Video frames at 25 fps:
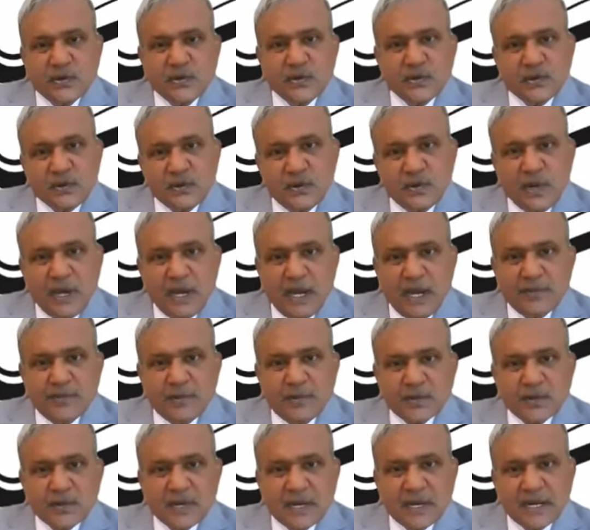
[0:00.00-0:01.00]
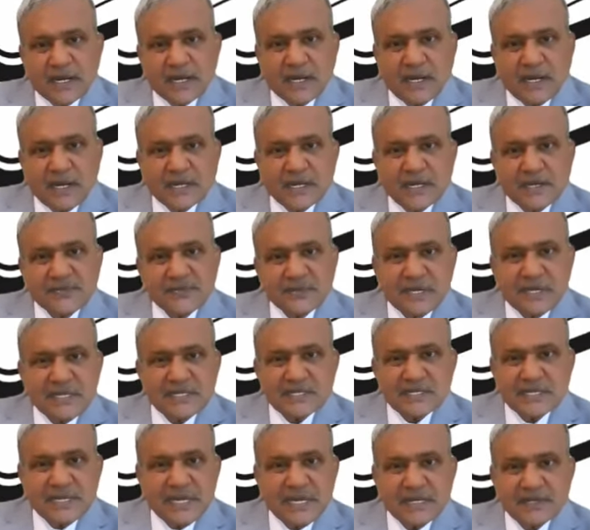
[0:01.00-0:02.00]
Do you know about Karnataka
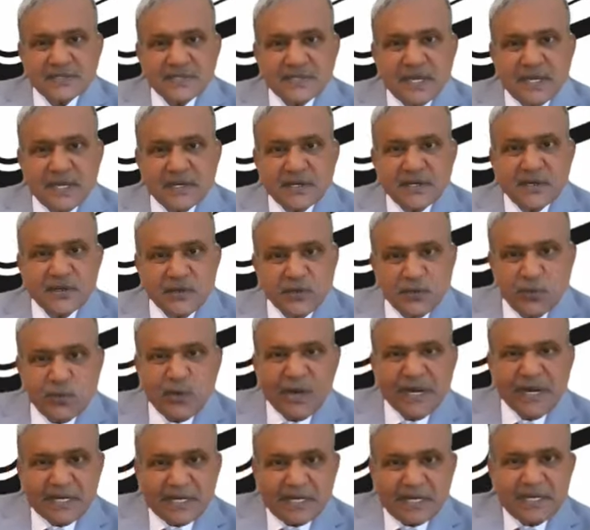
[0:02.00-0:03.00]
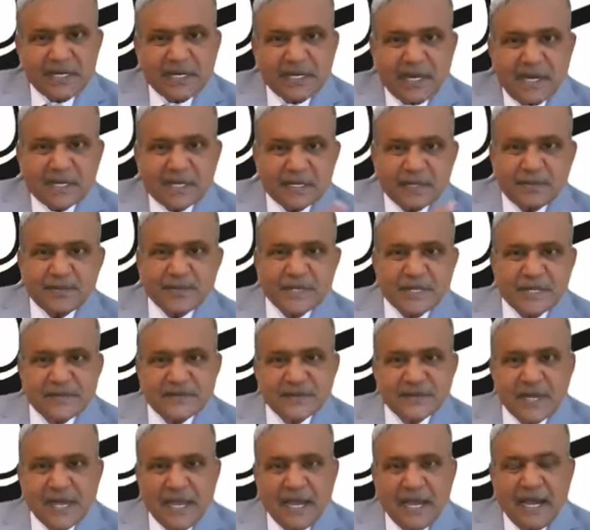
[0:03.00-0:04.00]
Sales Tax Act? You worked in Andhra
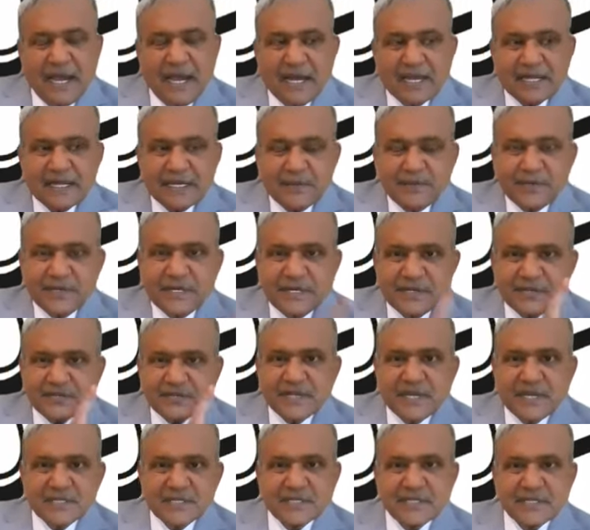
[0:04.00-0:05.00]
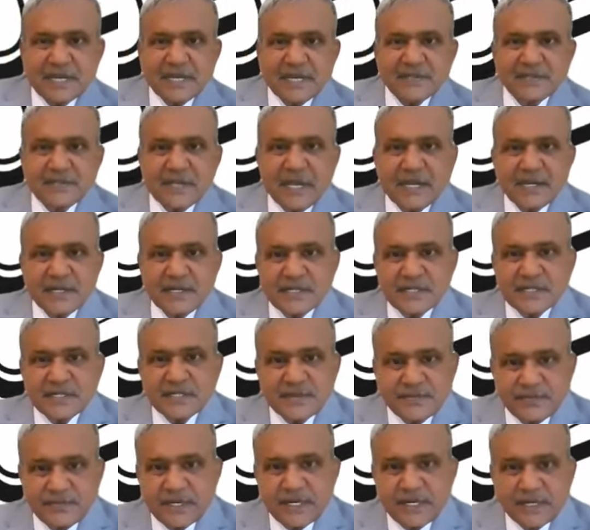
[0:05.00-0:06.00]
Pradesh. Andhra Pradesh Sales Tax Act
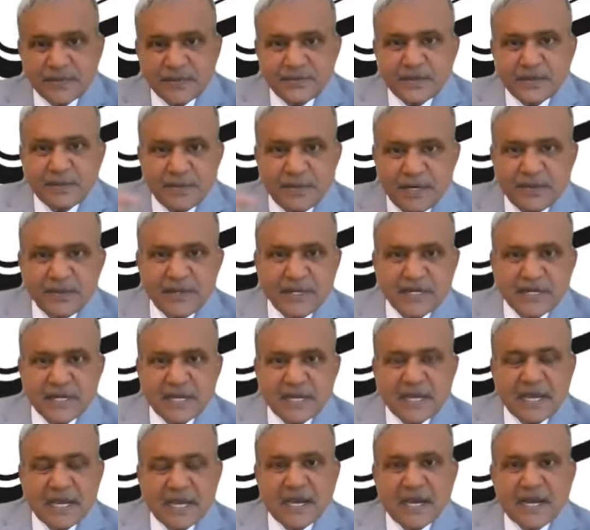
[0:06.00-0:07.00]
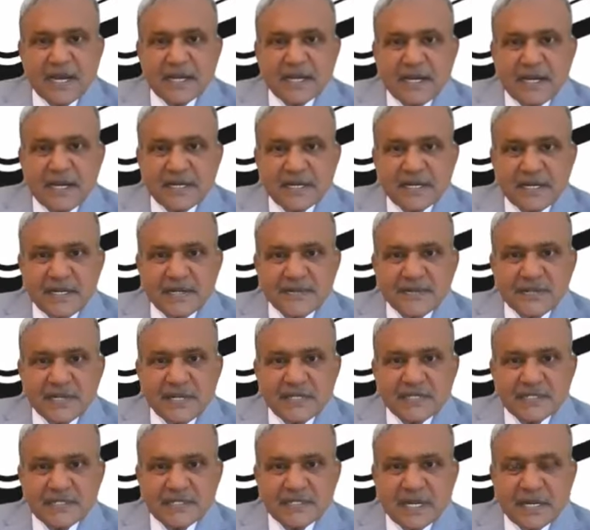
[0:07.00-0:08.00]
is different from our Karnataka
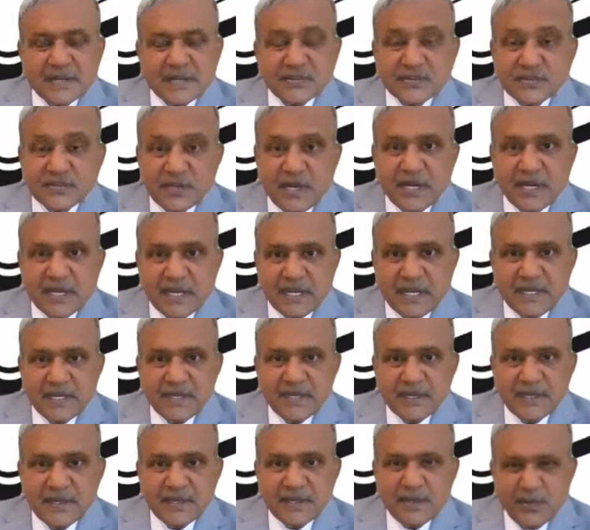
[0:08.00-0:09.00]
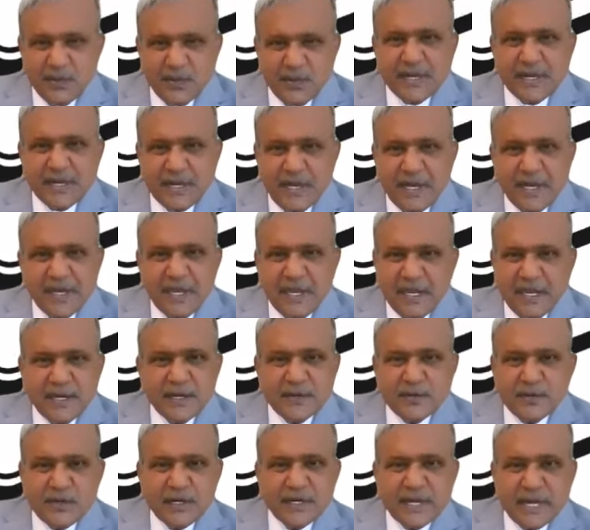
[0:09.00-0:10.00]
Sales Tax. Sorry, with that
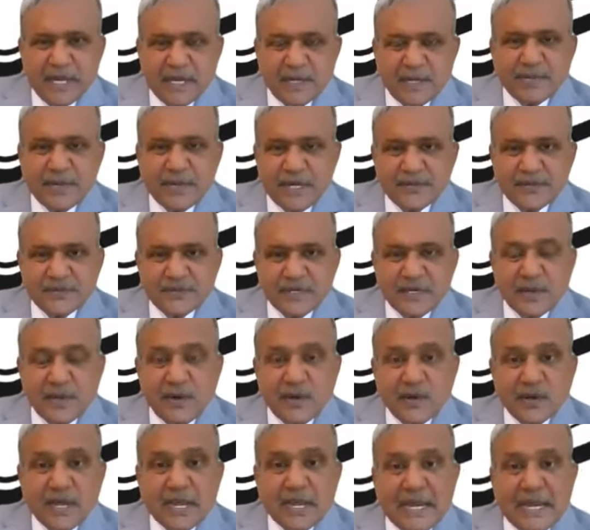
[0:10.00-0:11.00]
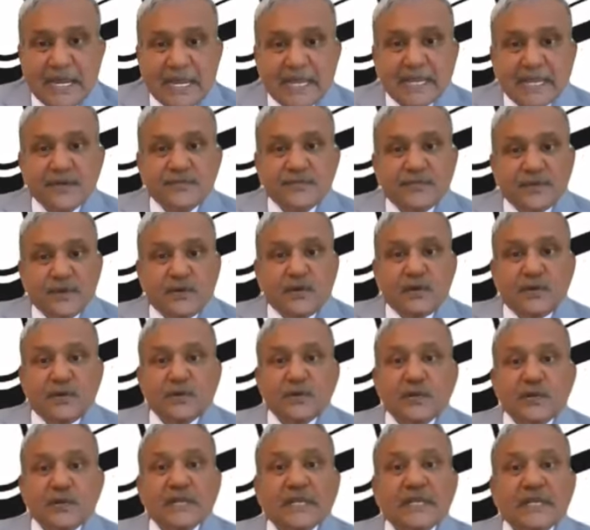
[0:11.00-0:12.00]
it won't help us. Like if you go
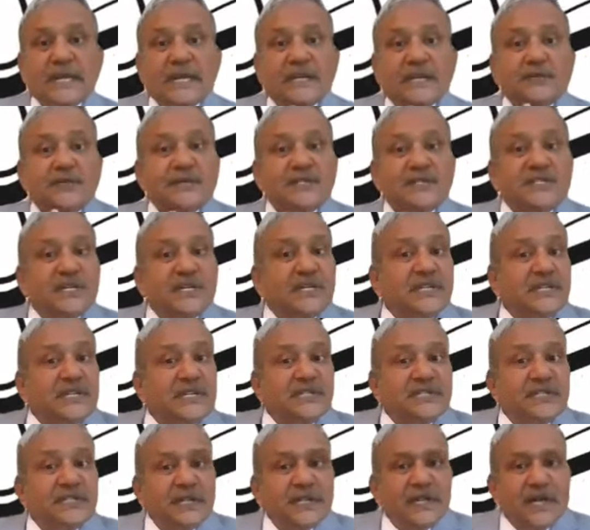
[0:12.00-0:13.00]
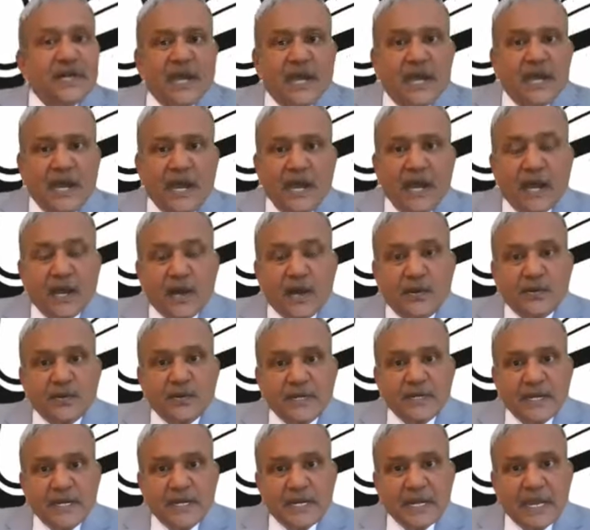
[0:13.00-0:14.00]
to that was the reason
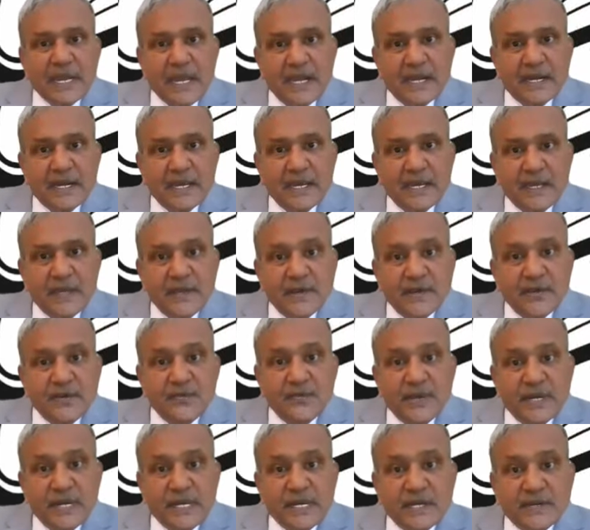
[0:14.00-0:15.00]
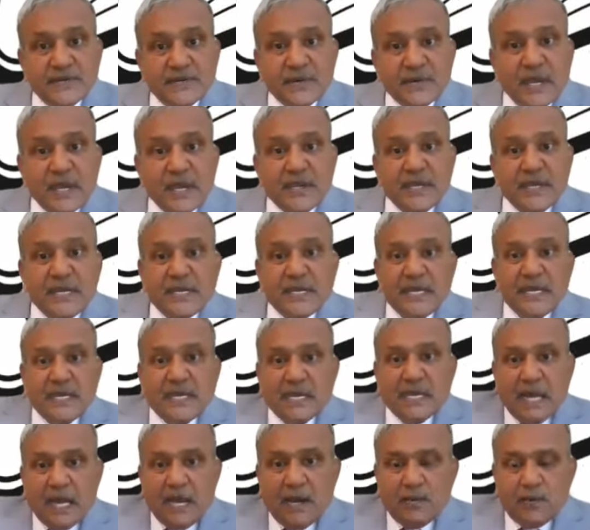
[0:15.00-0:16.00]
accountant had a very
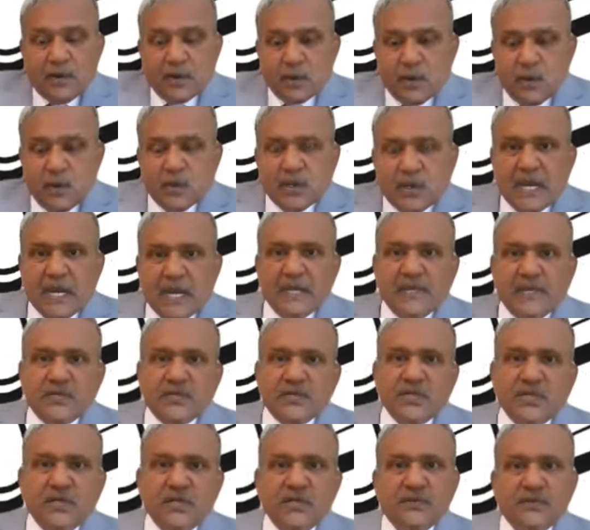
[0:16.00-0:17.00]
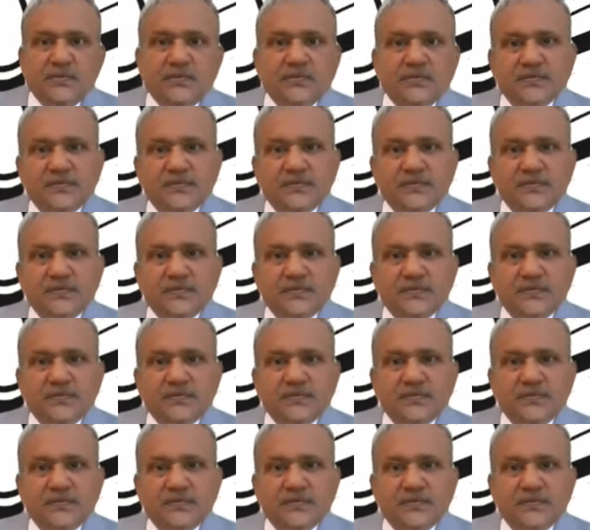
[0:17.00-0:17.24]
in our own country.